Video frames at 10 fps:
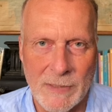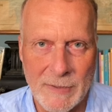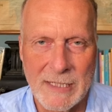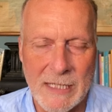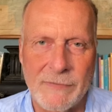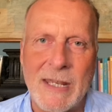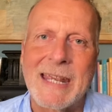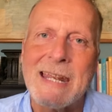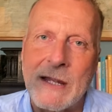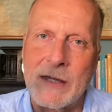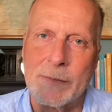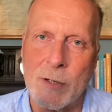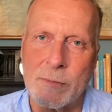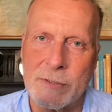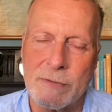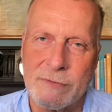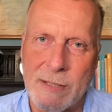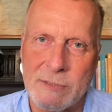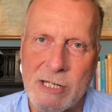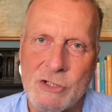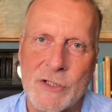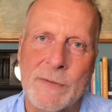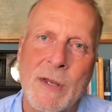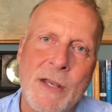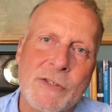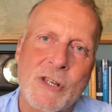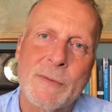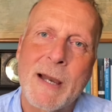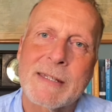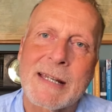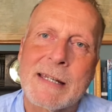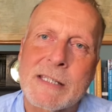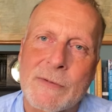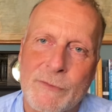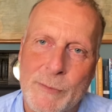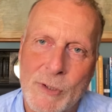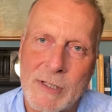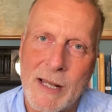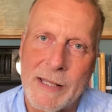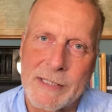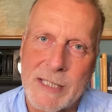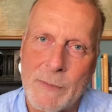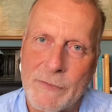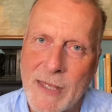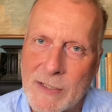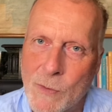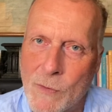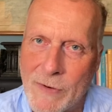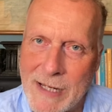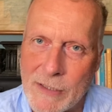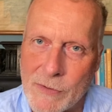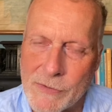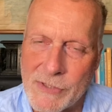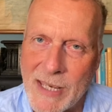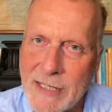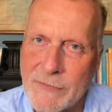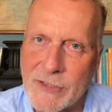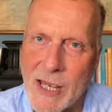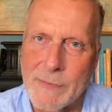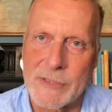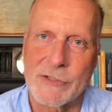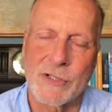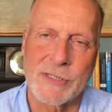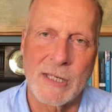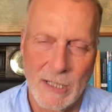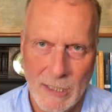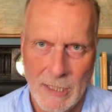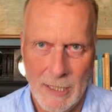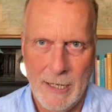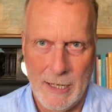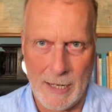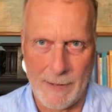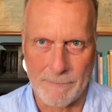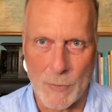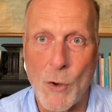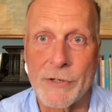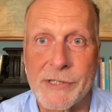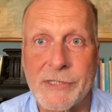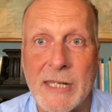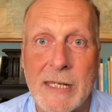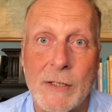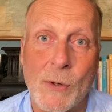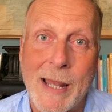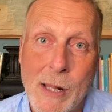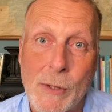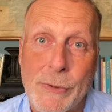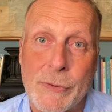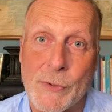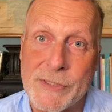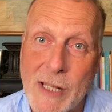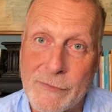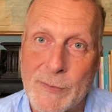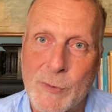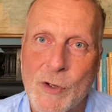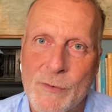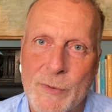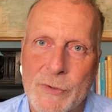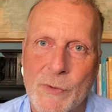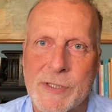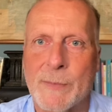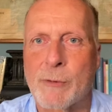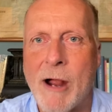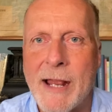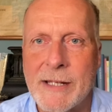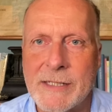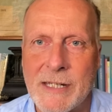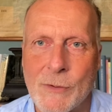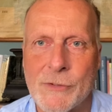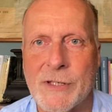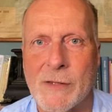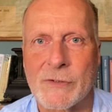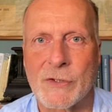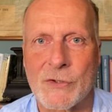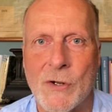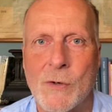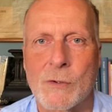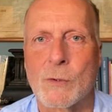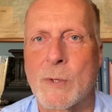believe in the moment of temptation. So you might elicit from your clients some of their core values ahead of time, such as honesty or health or self-improvement or sobriety or self-control or